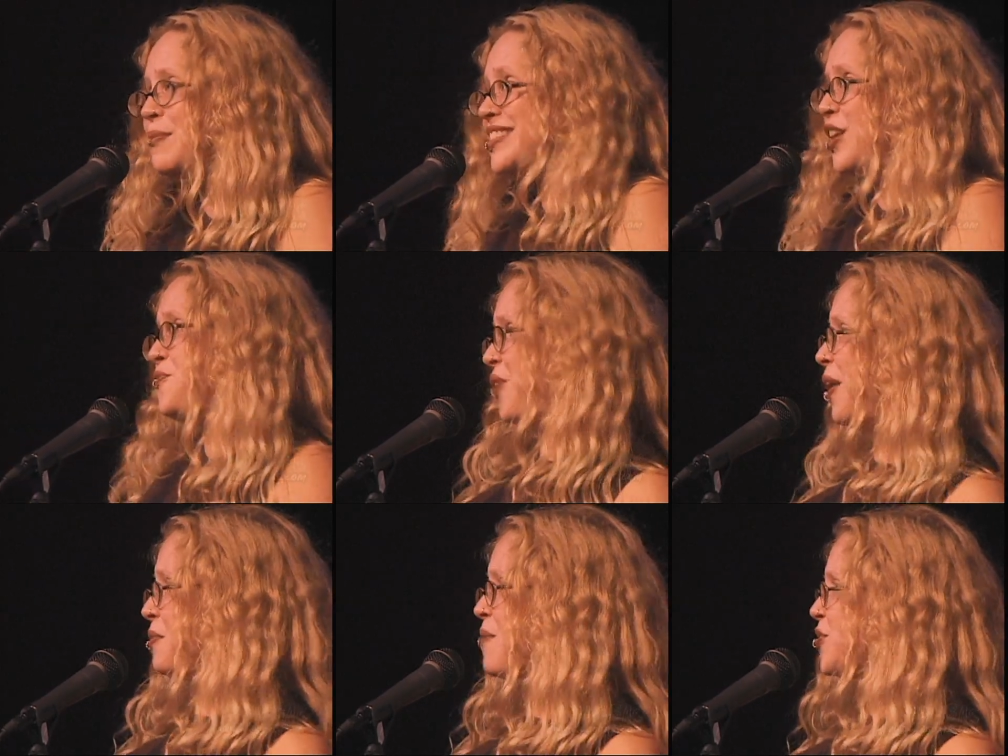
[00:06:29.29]
someone's going to
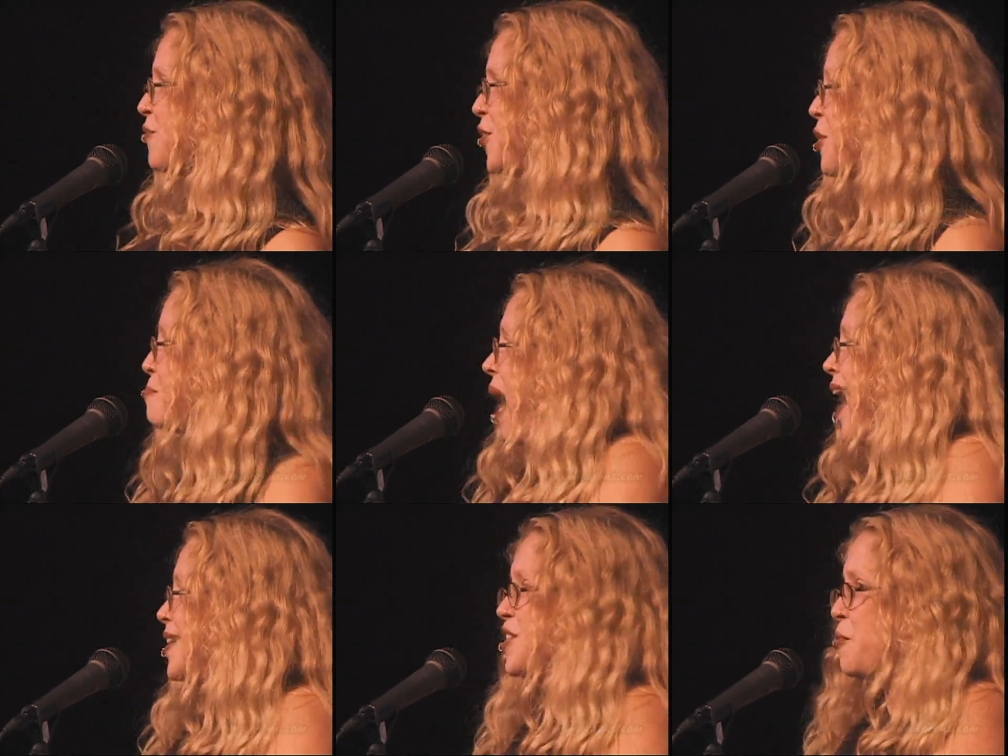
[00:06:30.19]
fall in love with you for your
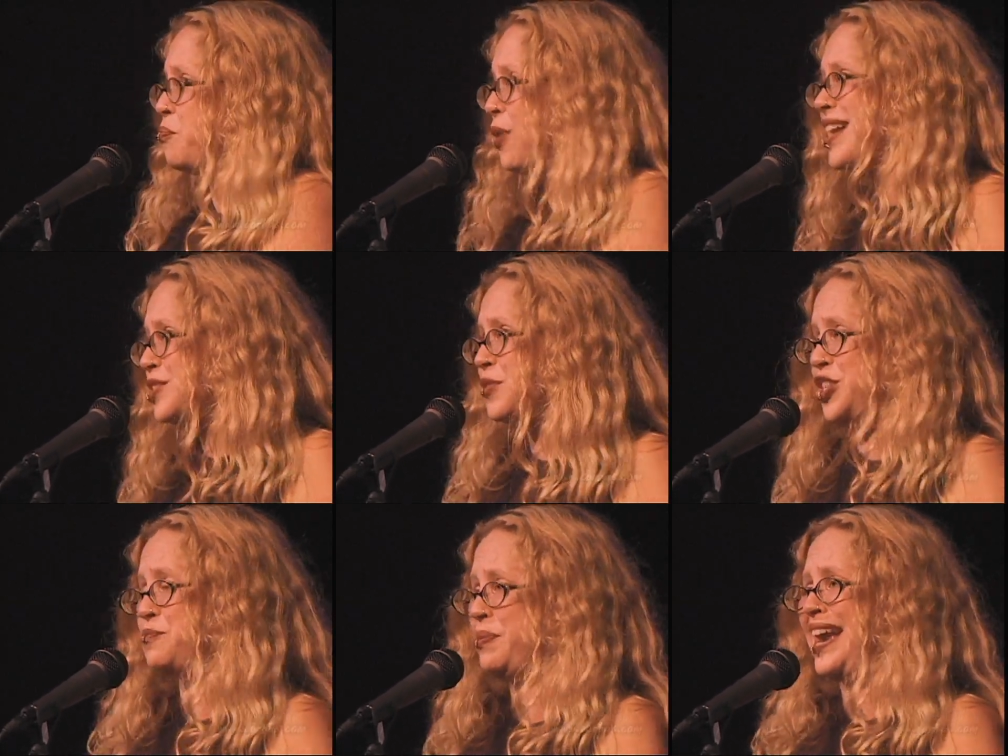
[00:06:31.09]
mind, and your breasts will
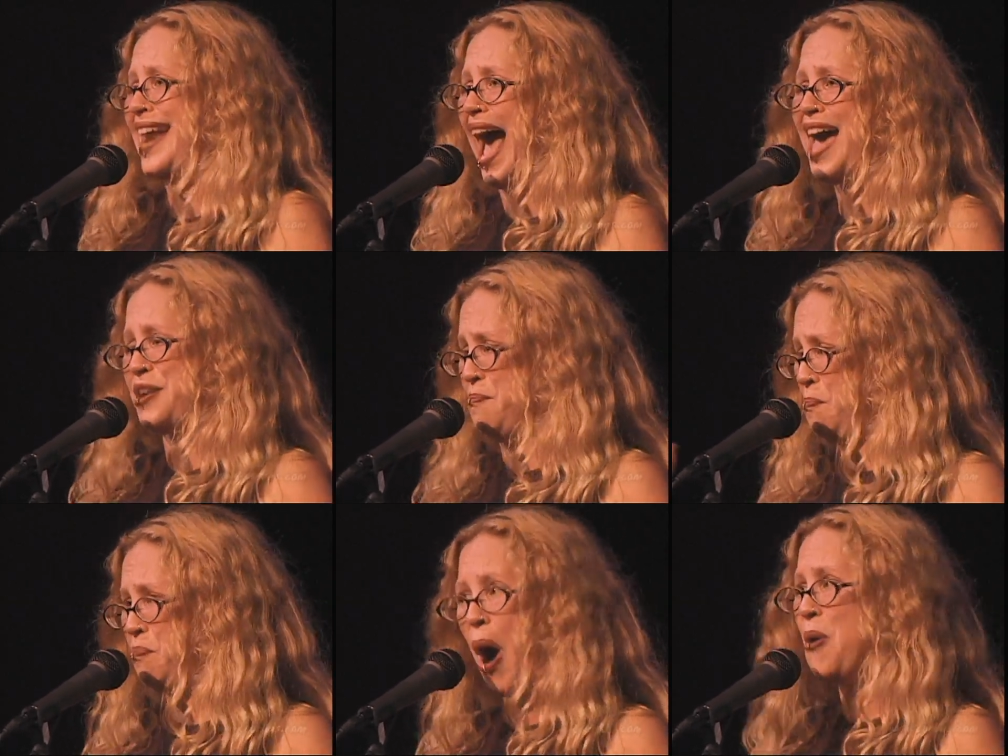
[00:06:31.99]
just be an
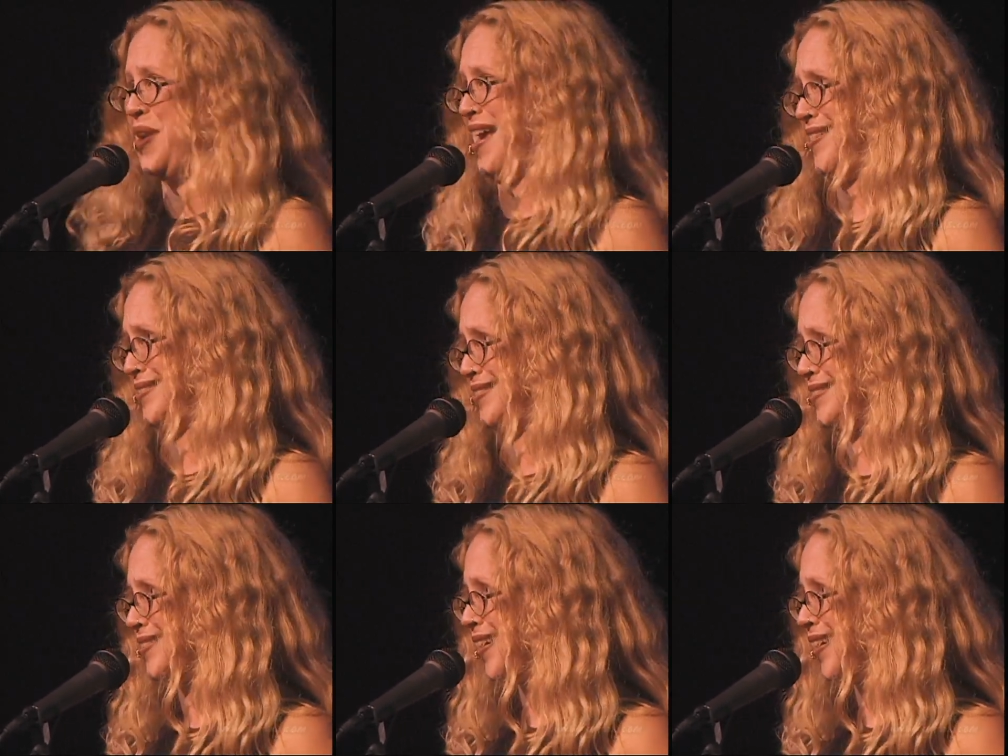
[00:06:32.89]
added bonus.